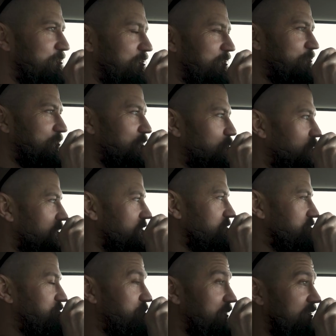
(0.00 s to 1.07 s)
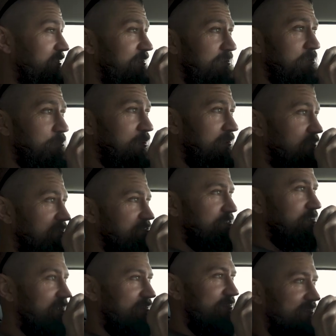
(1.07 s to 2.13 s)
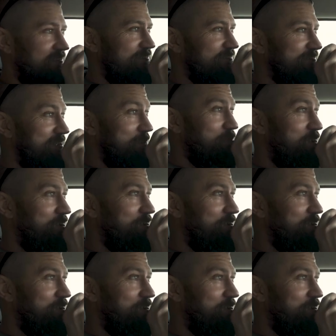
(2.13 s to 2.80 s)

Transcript: You keep your wheels spinning and the beavers grinning and I'm